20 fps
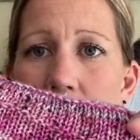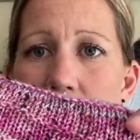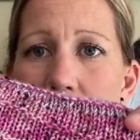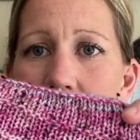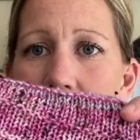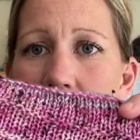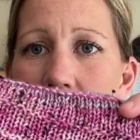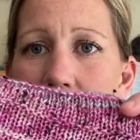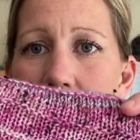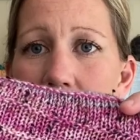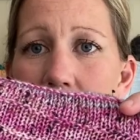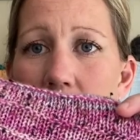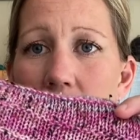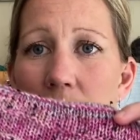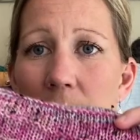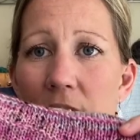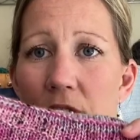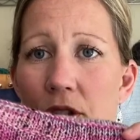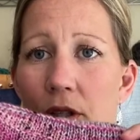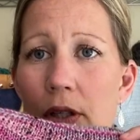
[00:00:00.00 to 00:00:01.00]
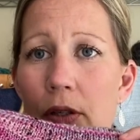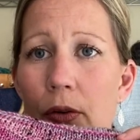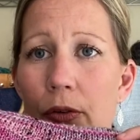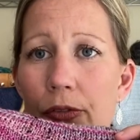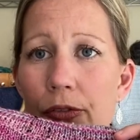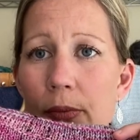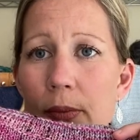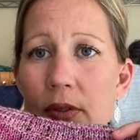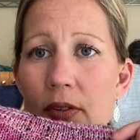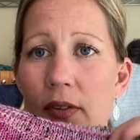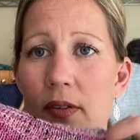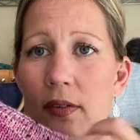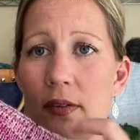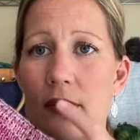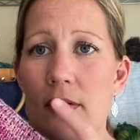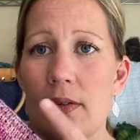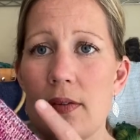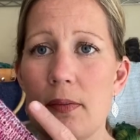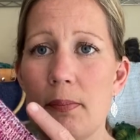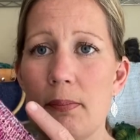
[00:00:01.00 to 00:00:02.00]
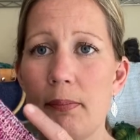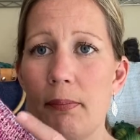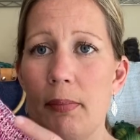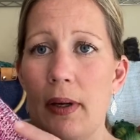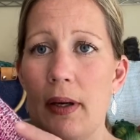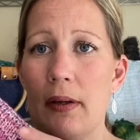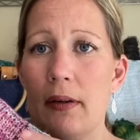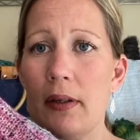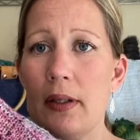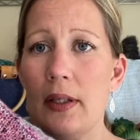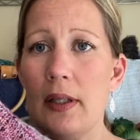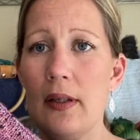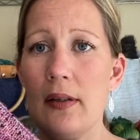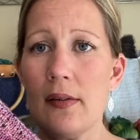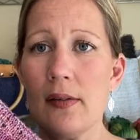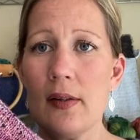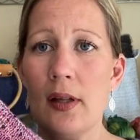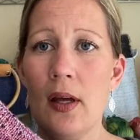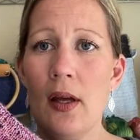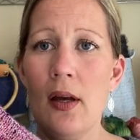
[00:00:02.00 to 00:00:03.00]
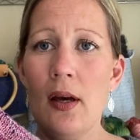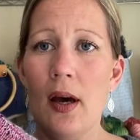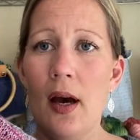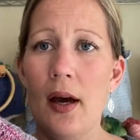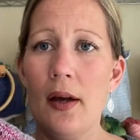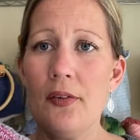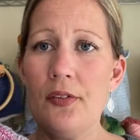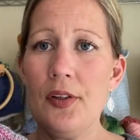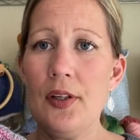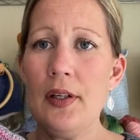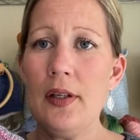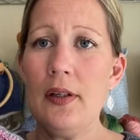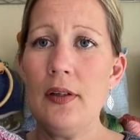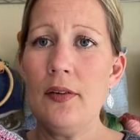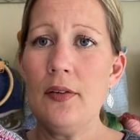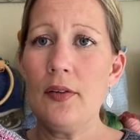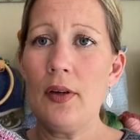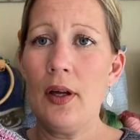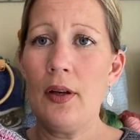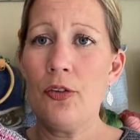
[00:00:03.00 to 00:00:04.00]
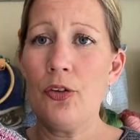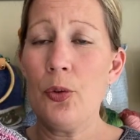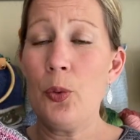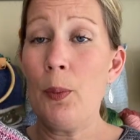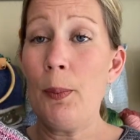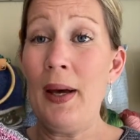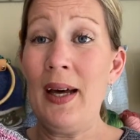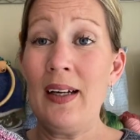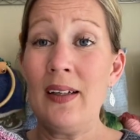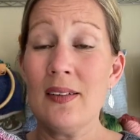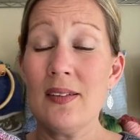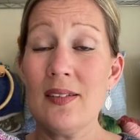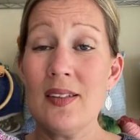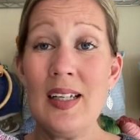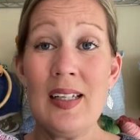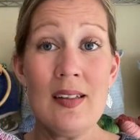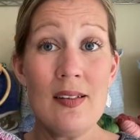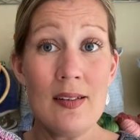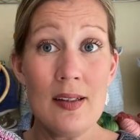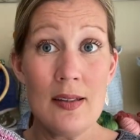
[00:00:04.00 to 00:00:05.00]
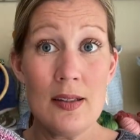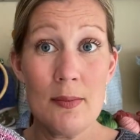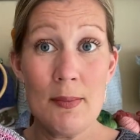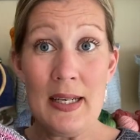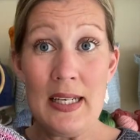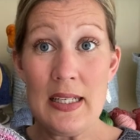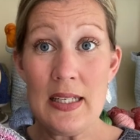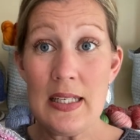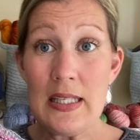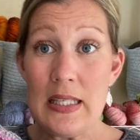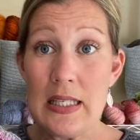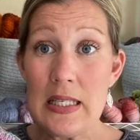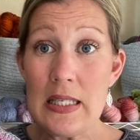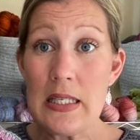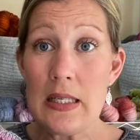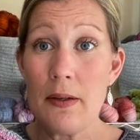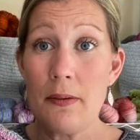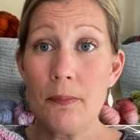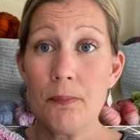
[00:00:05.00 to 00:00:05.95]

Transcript: see it, especially not from a distance. But yes, I did undo about 10 centimeters.